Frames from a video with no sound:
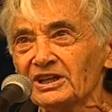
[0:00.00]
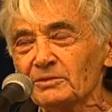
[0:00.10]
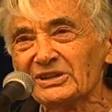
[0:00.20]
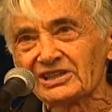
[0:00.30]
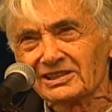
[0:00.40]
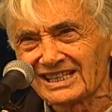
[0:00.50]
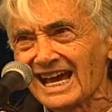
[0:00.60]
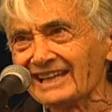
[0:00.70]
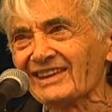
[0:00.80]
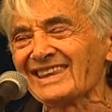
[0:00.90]

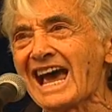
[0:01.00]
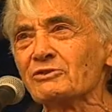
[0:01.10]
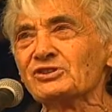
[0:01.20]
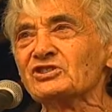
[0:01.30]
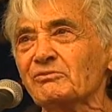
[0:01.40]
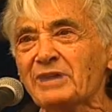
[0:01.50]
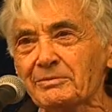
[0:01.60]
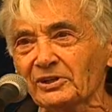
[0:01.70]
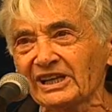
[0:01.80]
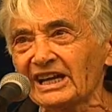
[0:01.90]
Beside the thousands of
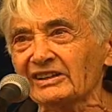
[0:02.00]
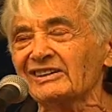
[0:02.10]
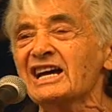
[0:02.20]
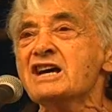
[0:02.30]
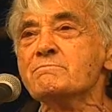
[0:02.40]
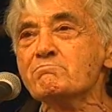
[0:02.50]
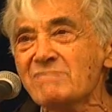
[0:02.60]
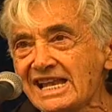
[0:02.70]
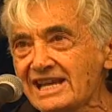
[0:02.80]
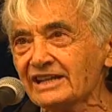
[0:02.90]
people here, there are
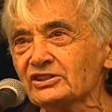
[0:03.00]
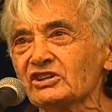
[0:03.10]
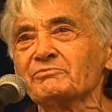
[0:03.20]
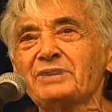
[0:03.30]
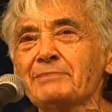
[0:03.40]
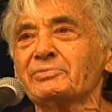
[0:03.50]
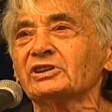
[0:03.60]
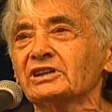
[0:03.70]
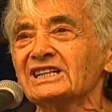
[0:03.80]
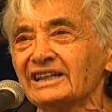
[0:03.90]
millions of
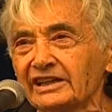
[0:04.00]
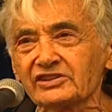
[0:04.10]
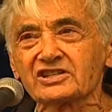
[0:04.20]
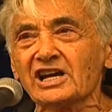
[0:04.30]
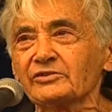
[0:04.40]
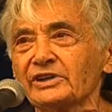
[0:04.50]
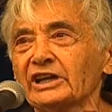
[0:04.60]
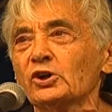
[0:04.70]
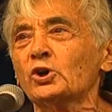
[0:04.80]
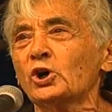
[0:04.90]
people in this country
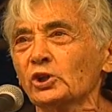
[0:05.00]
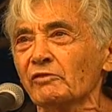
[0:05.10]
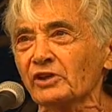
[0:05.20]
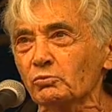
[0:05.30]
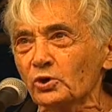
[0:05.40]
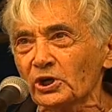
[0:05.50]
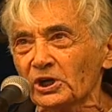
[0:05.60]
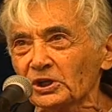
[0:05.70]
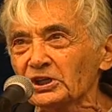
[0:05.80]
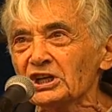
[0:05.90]
and all over the
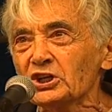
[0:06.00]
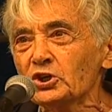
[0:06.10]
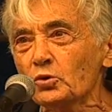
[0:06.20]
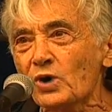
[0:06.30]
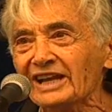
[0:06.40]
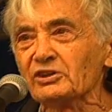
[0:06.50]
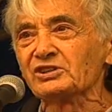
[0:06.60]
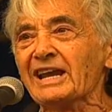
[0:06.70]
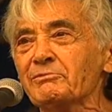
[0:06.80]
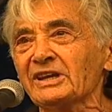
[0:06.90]
world who want the
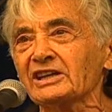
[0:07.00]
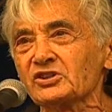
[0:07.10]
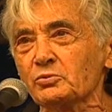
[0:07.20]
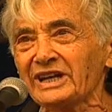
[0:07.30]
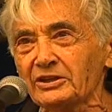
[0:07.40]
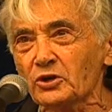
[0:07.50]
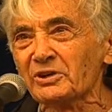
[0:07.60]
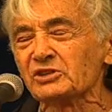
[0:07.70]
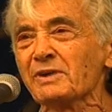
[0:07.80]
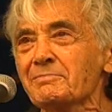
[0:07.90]
same things we do,
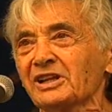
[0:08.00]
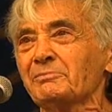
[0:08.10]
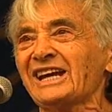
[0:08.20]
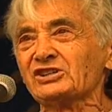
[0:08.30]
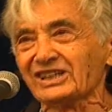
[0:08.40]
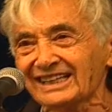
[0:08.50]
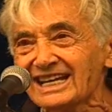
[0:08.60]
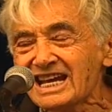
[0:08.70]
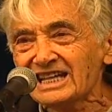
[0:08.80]
because people are basically